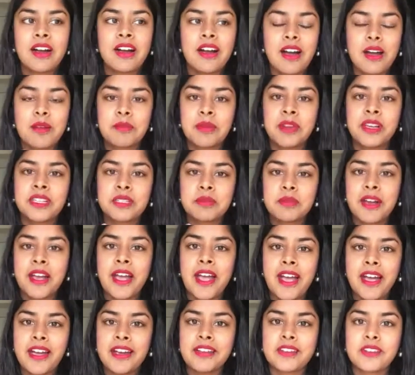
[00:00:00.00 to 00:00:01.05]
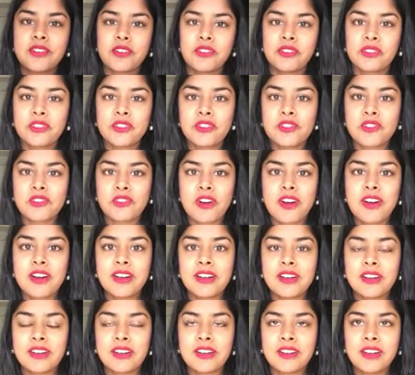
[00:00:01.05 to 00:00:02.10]
I placed my hand on the
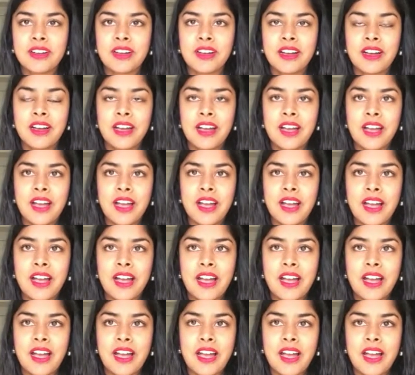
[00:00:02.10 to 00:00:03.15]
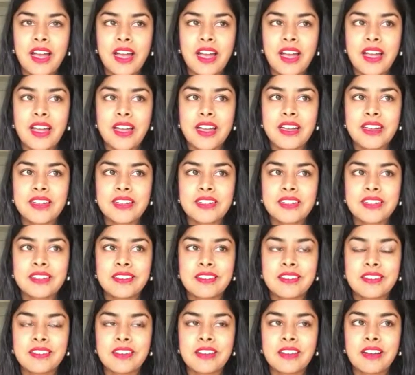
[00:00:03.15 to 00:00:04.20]
trunk,
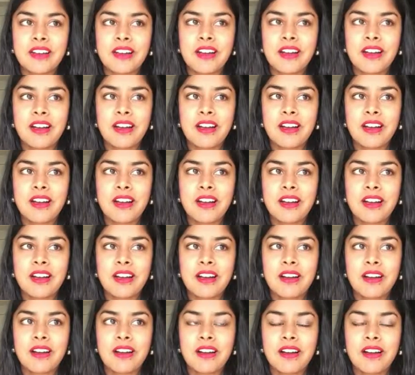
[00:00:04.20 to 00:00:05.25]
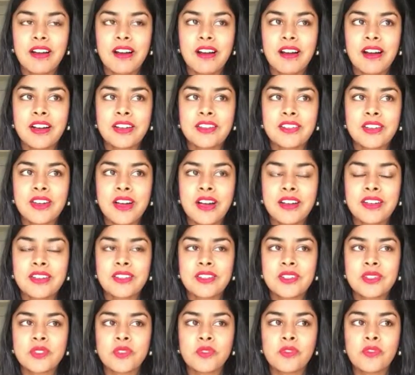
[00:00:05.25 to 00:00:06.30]
and I
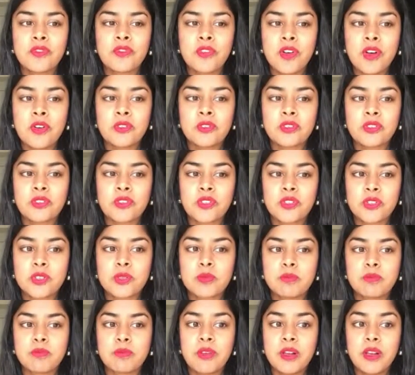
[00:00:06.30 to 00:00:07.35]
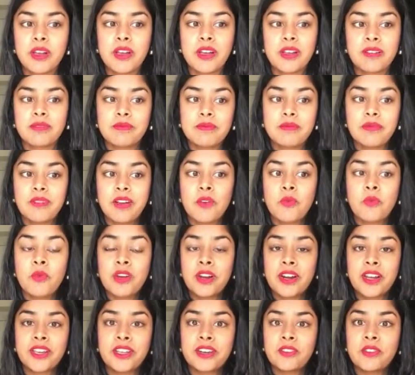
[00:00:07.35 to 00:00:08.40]
just felt this, what
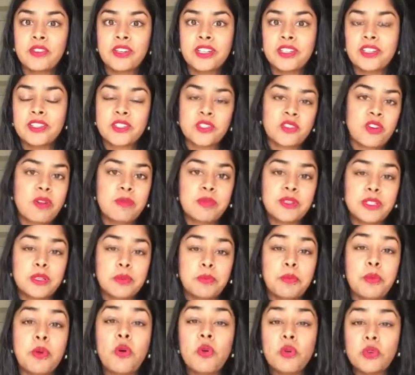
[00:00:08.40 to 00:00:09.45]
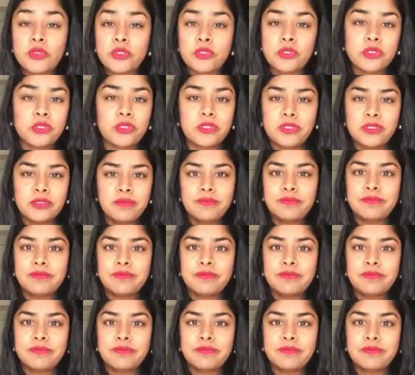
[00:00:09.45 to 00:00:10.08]
I can only describe as a portal,